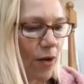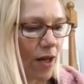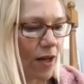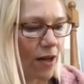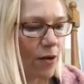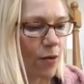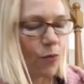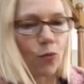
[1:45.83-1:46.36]

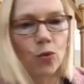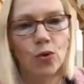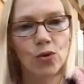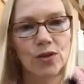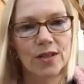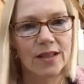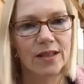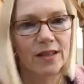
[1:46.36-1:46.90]

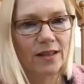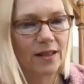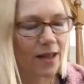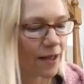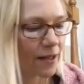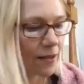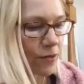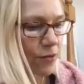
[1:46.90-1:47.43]
Water,
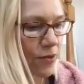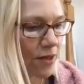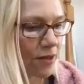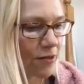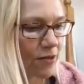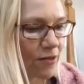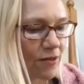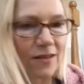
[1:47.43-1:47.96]
and also
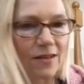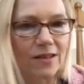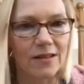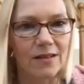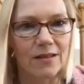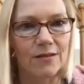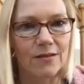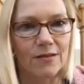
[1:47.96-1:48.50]
you can see
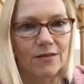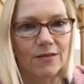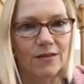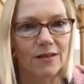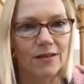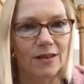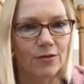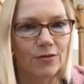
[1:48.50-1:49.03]
there's
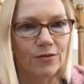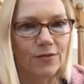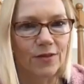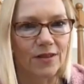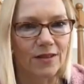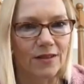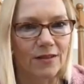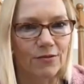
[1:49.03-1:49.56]
a
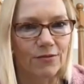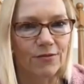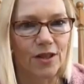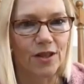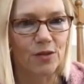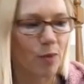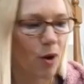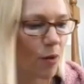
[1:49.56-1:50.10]
little
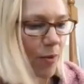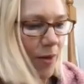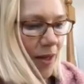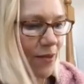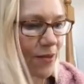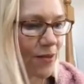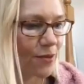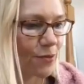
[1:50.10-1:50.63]
fish popping
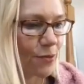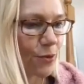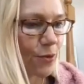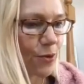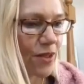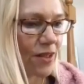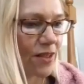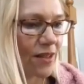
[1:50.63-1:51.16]
out of the
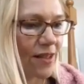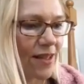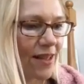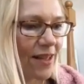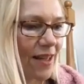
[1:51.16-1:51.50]
water.